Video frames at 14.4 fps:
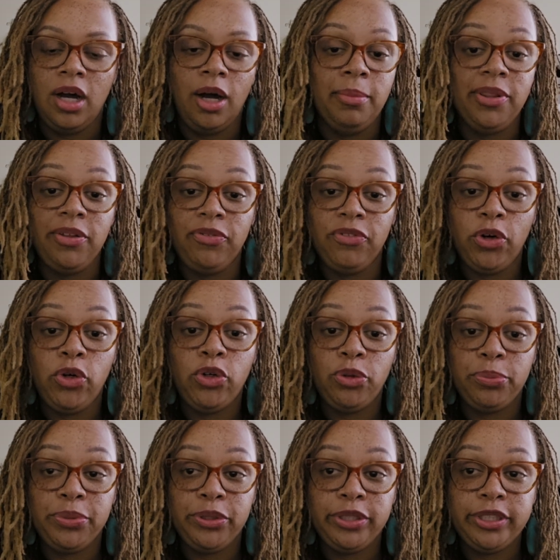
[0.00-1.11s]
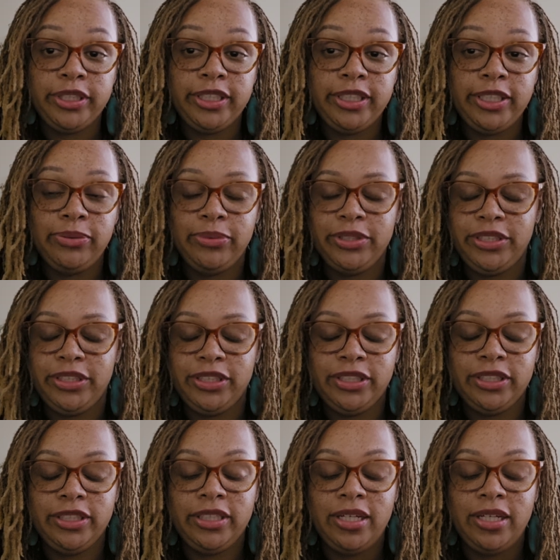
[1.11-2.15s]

The vulnerability, which is